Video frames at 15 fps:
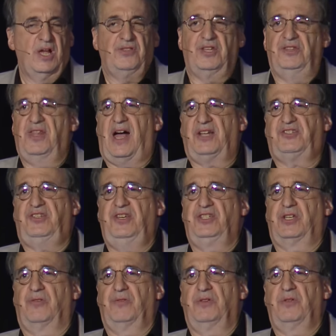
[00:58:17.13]
the Nazis
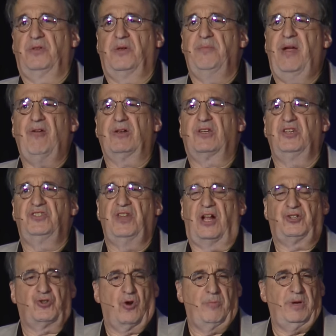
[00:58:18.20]
are, America is
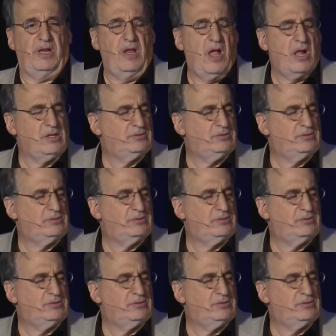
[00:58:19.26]
not Germany.